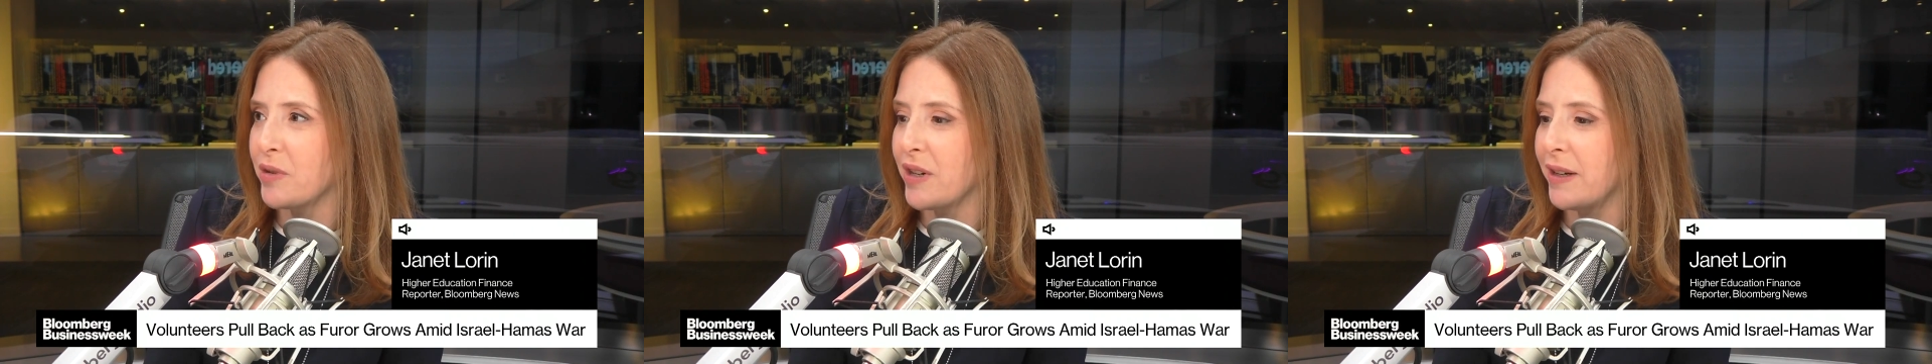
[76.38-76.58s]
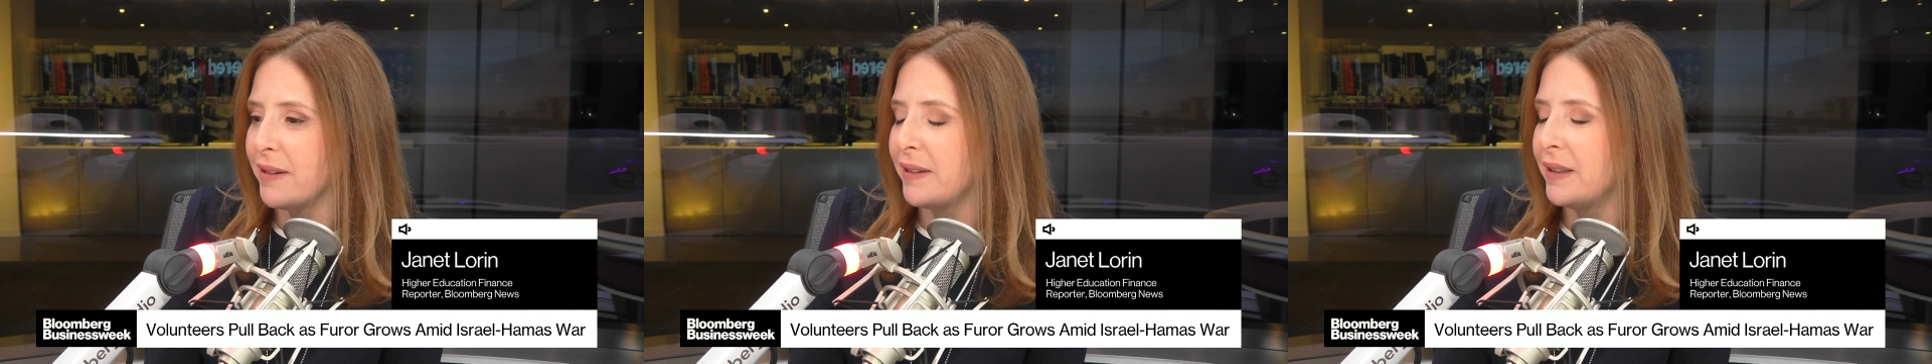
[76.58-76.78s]

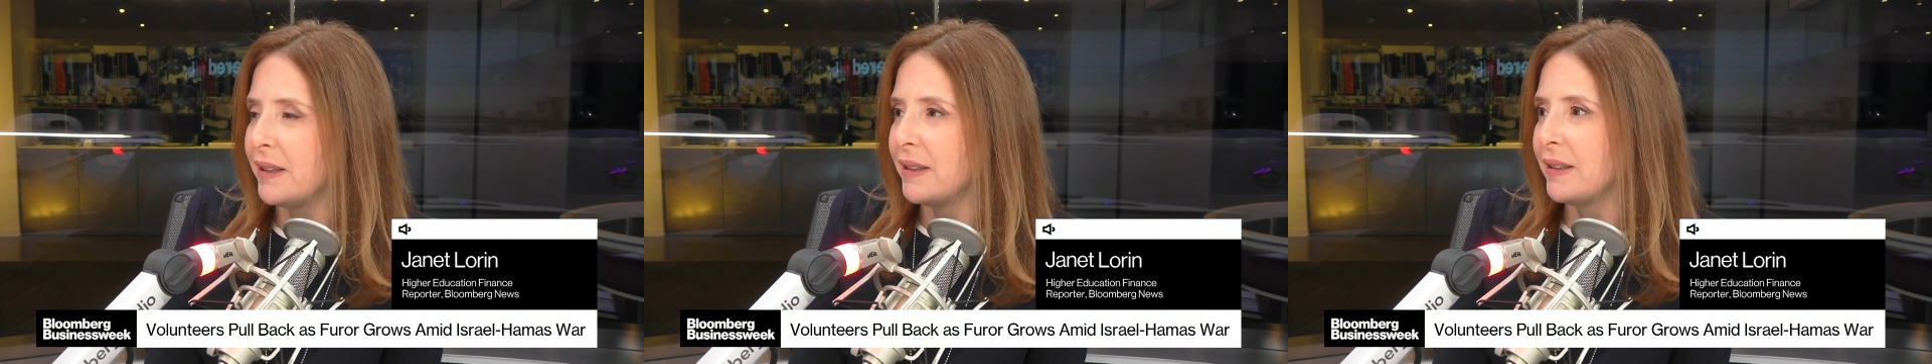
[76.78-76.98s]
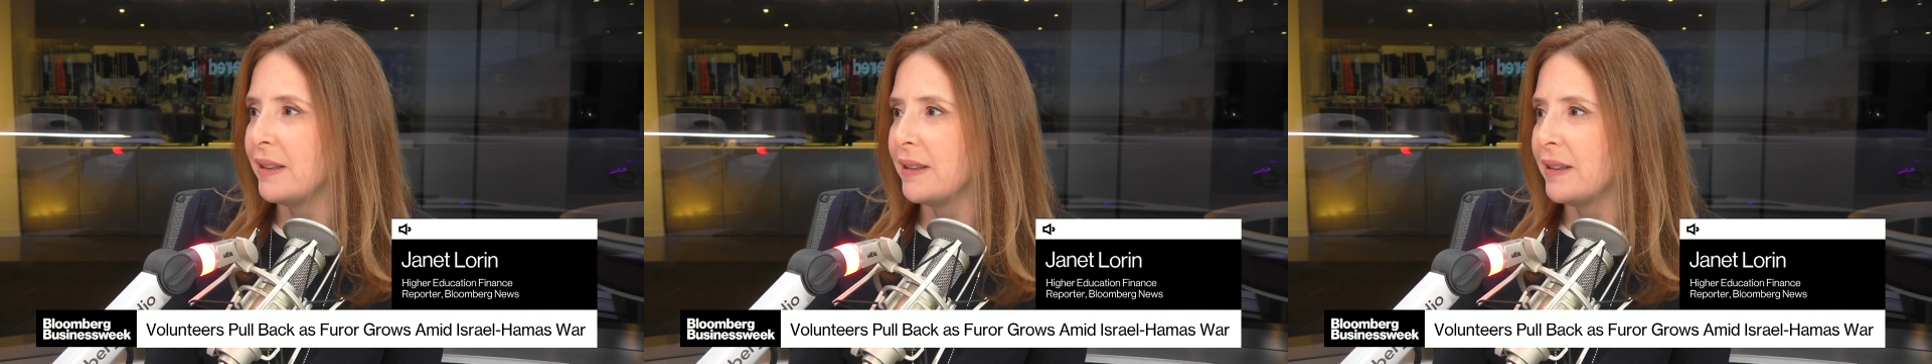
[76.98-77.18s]
so
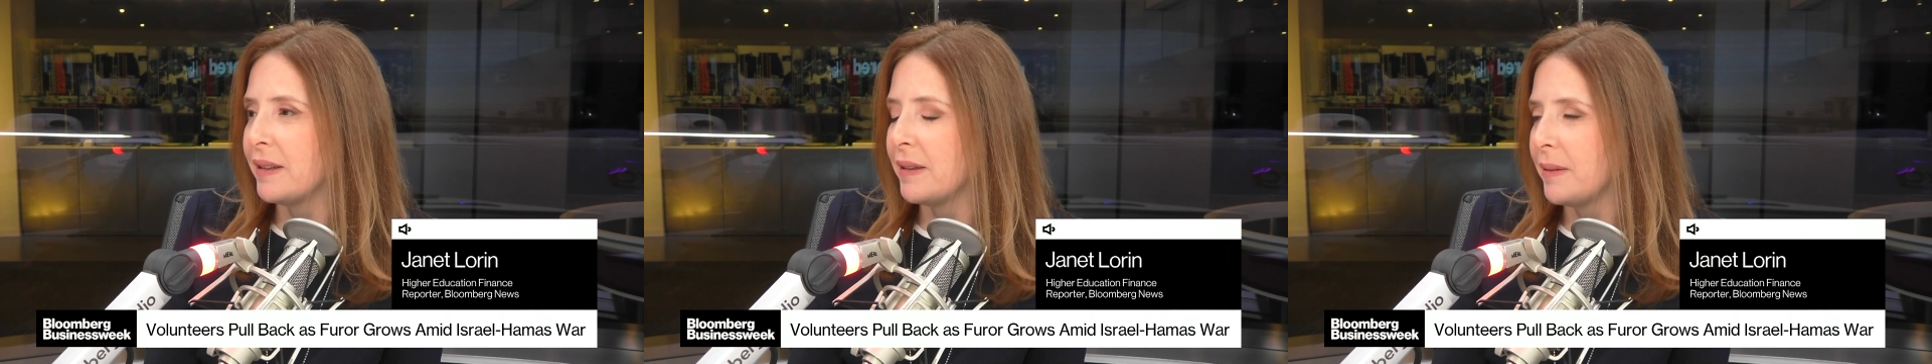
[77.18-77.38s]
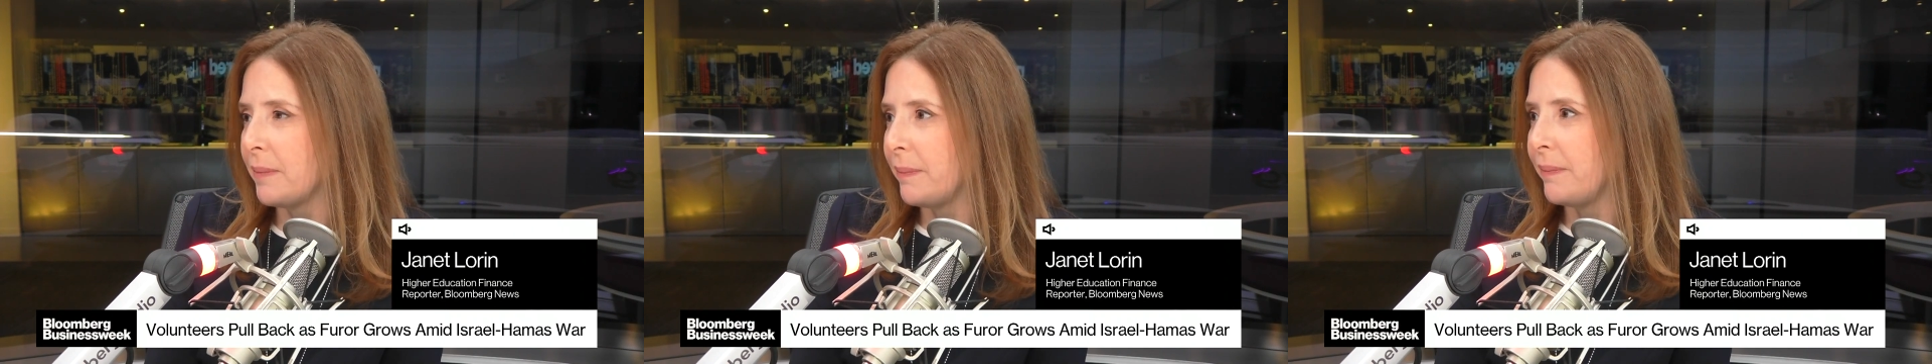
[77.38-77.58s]
bring in the
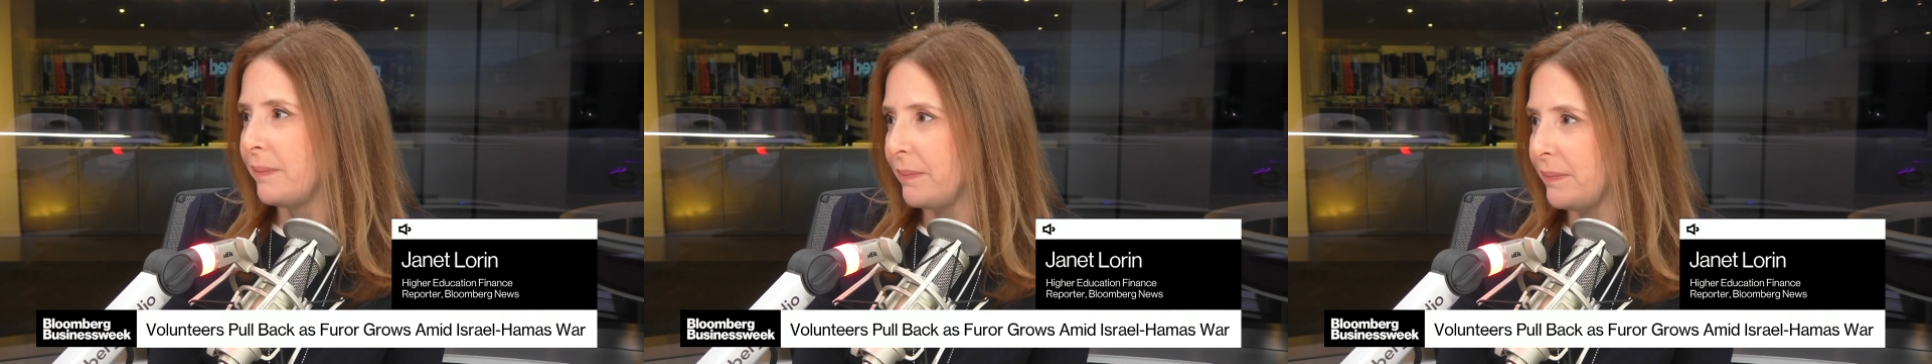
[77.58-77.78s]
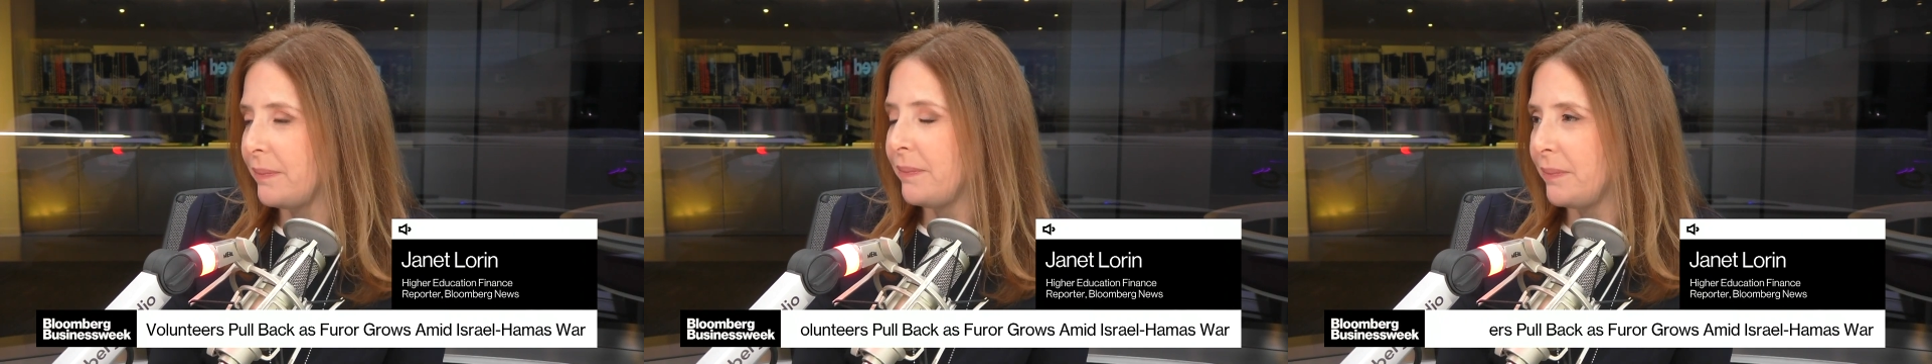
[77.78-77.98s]

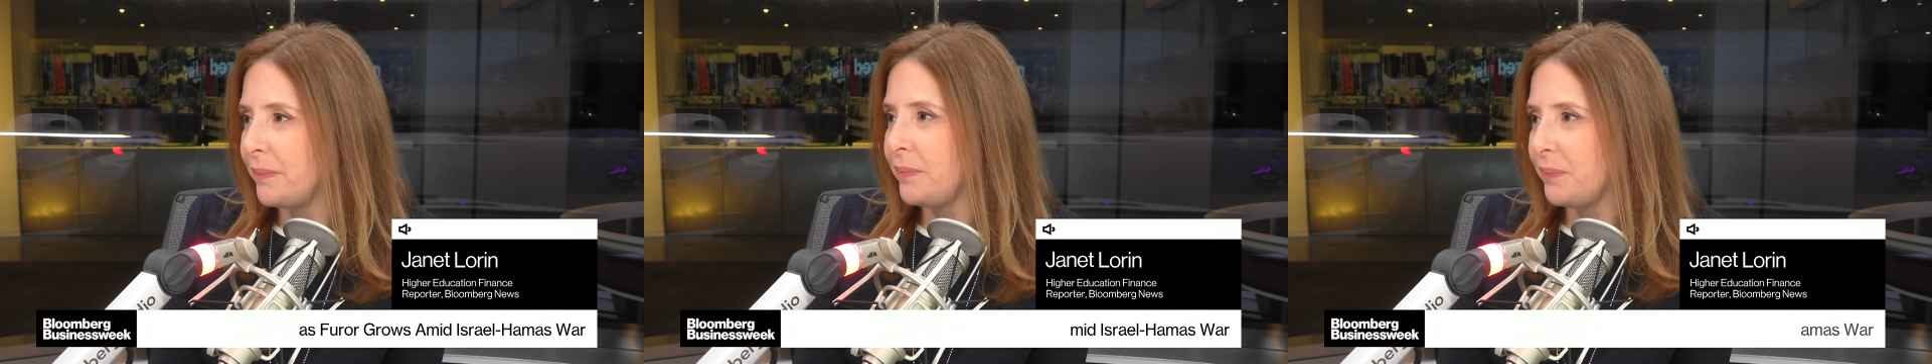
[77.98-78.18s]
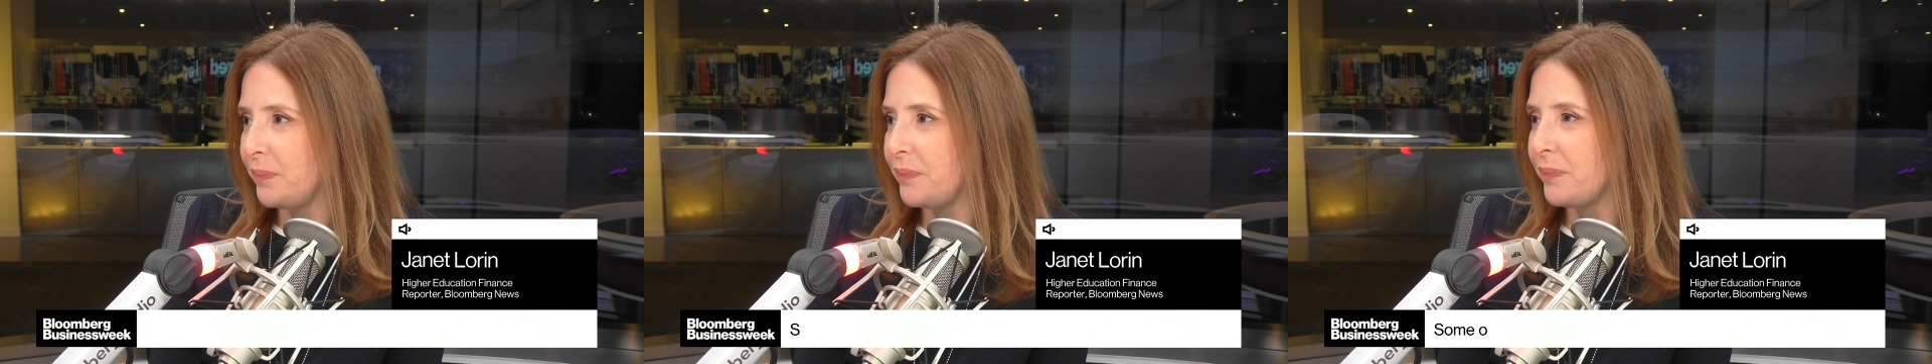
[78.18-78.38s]
alumni
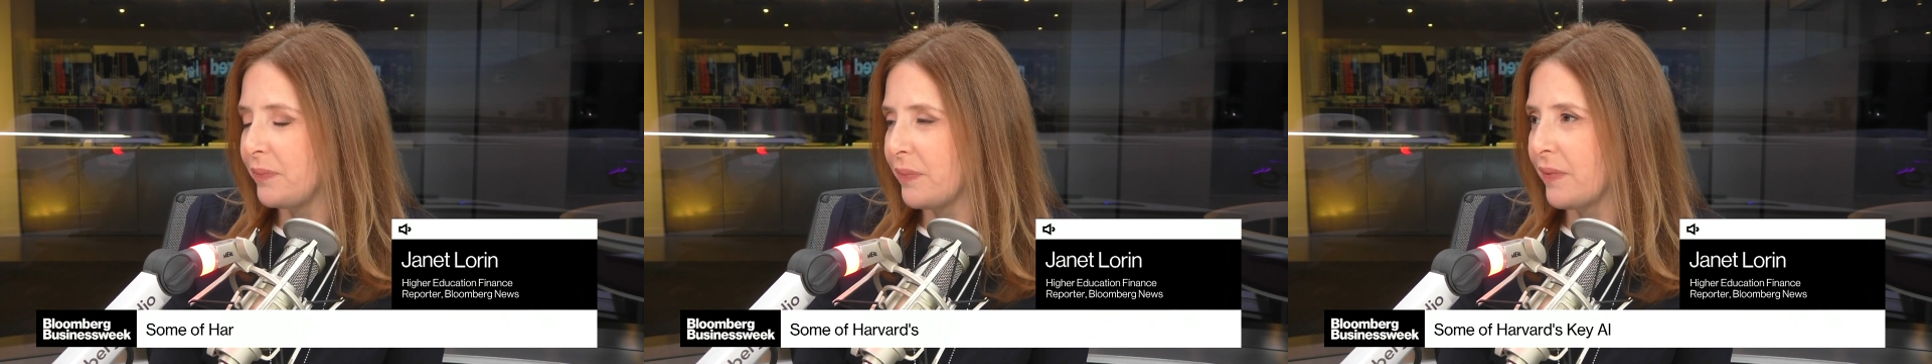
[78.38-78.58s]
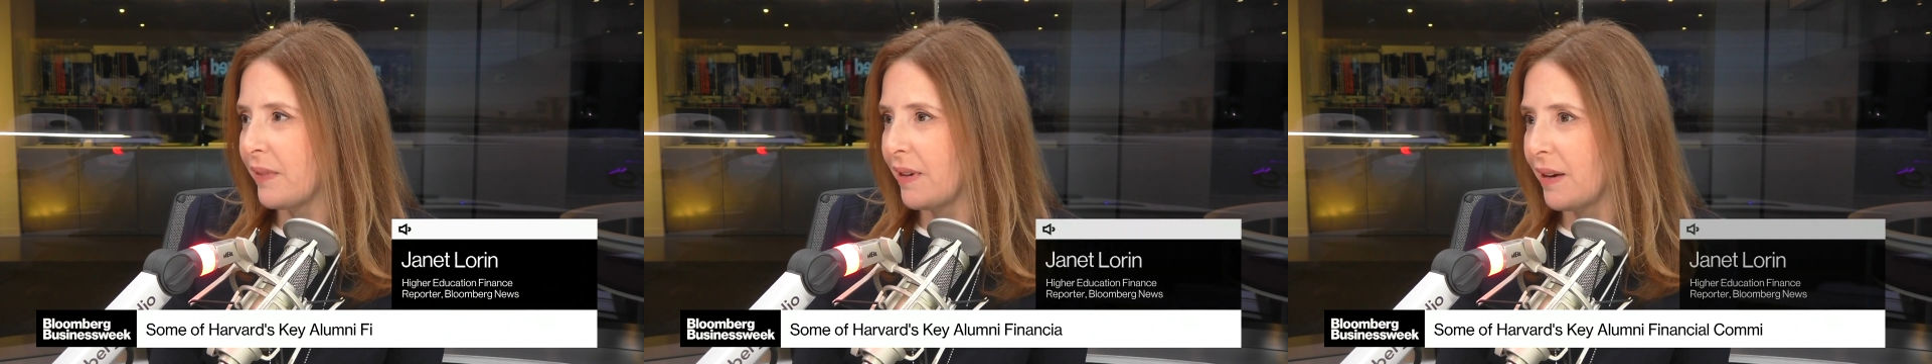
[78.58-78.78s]
because
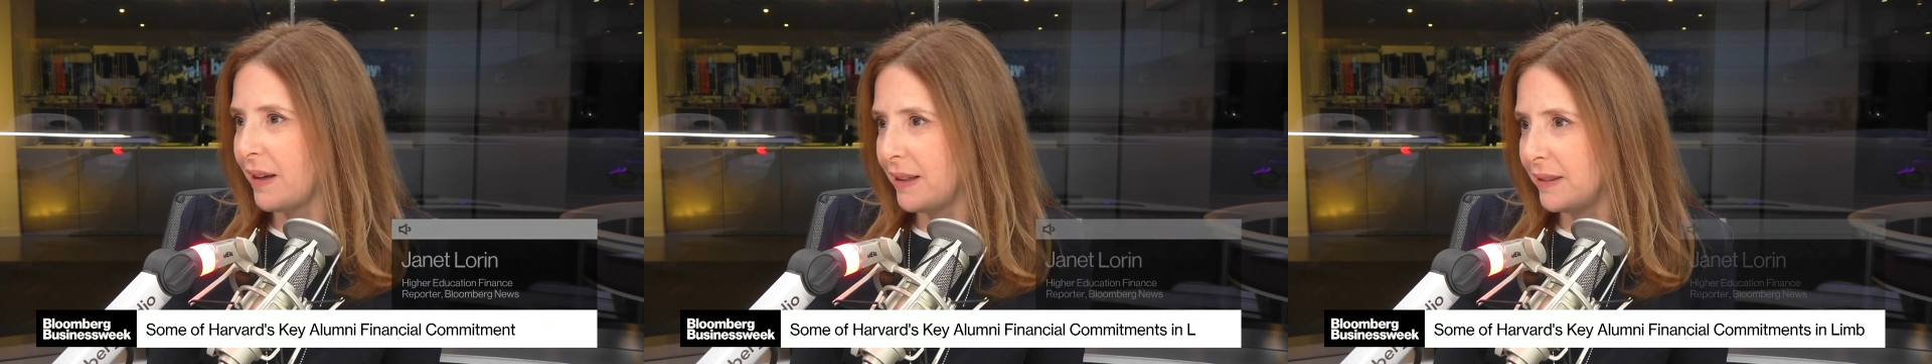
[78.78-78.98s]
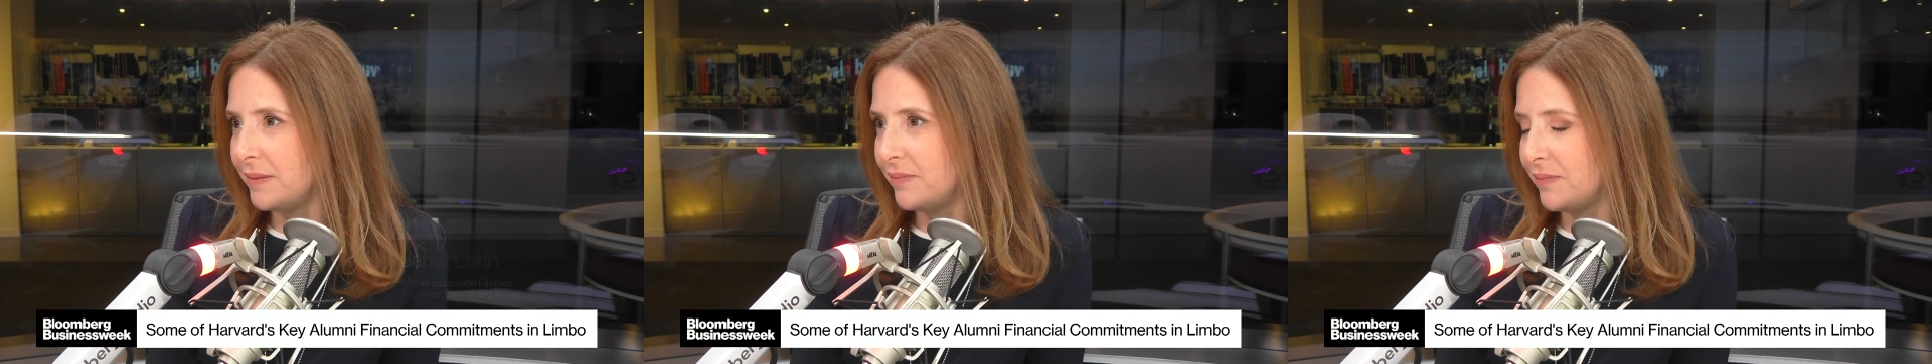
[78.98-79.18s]
it's i
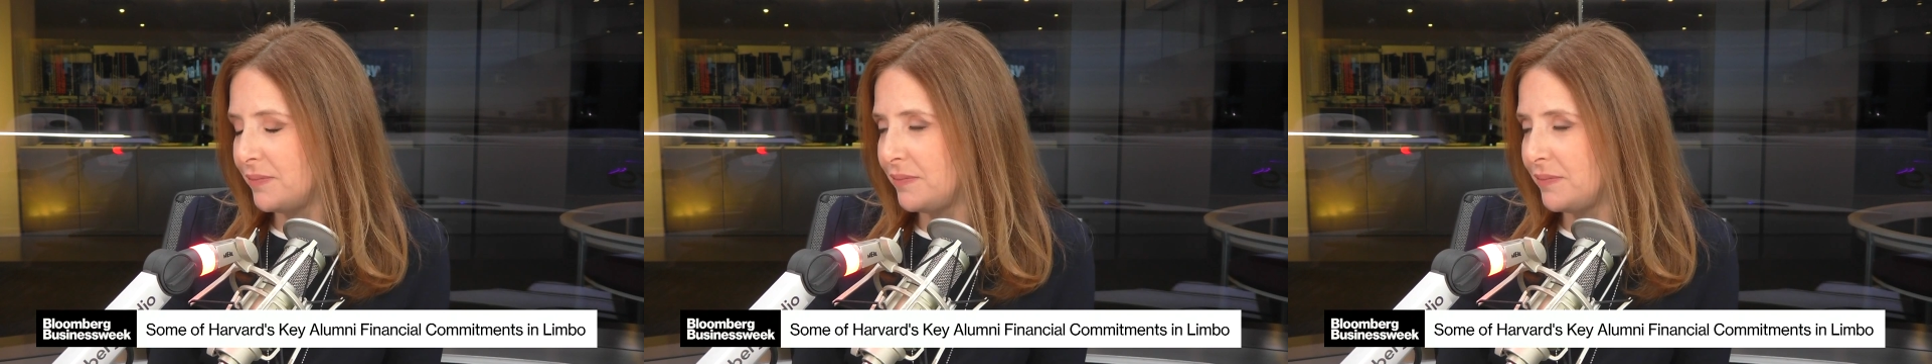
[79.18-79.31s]
mean